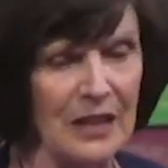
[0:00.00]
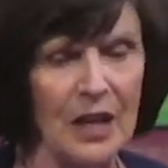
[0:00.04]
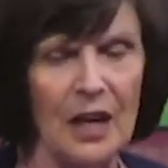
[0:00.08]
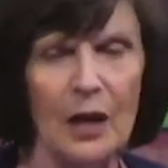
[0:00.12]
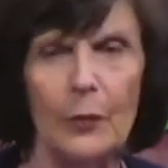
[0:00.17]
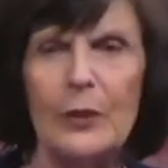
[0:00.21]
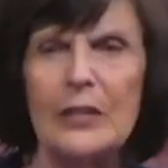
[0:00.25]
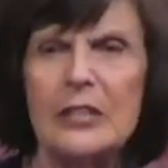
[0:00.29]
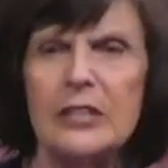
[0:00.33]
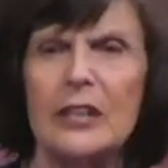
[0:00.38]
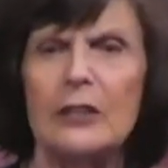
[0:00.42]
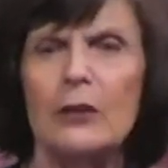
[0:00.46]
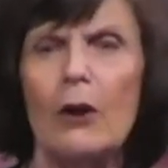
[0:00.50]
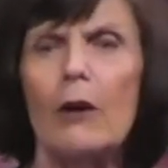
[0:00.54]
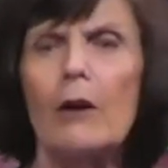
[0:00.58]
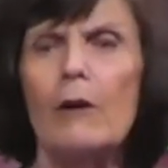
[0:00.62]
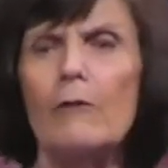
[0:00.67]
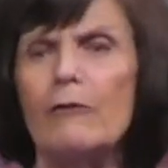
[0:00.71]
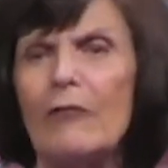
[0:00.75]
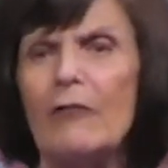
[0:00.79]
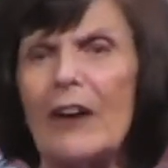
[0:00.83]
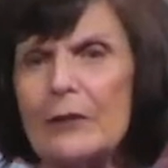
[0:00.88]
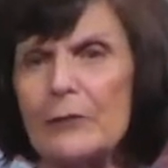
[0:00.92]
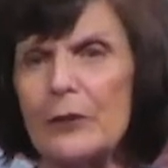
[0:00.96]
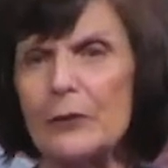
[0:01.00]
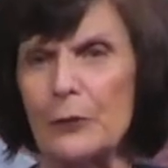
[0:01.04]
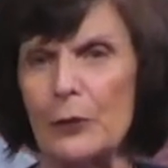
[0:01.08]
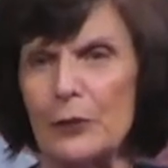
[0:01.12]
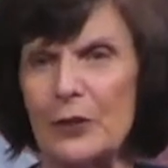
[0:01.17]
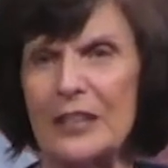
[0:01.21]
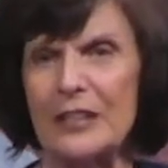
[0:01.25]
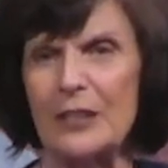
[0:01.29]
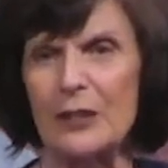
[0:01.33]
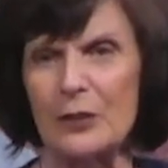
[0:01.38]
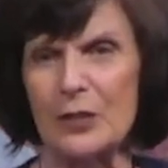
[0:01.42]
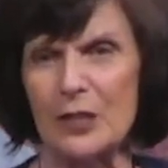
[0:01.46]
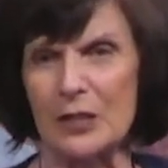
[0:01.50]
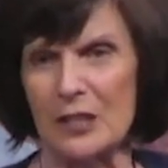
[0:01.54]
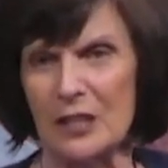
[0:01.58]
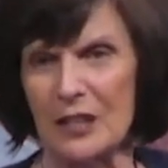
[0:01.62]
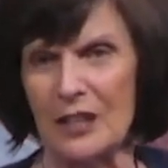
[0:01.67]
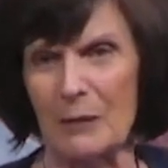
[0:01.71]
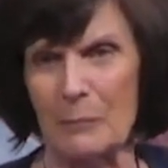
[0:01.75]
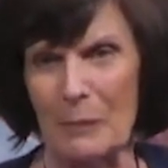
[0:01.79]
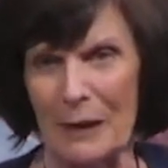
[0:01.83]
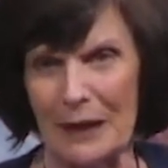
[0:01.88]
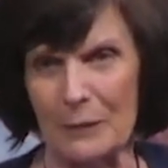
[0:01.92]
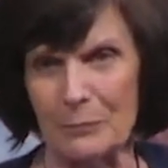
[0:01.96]
We sent all 5 of our kids to City
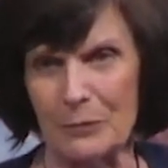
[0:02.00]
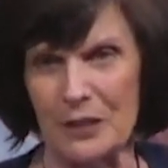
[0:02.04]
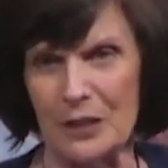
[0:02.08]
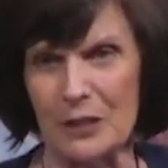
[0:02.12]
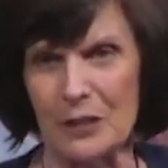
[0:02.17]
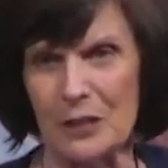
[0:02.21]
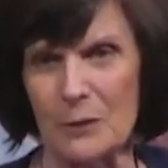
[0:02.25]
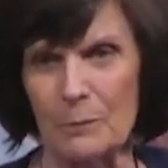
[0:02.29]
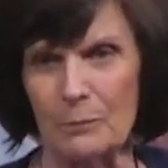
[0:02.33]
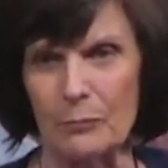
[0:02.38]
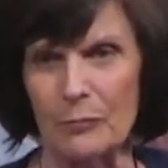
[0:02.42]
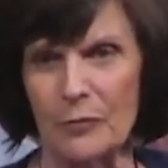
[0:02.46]
Baptist.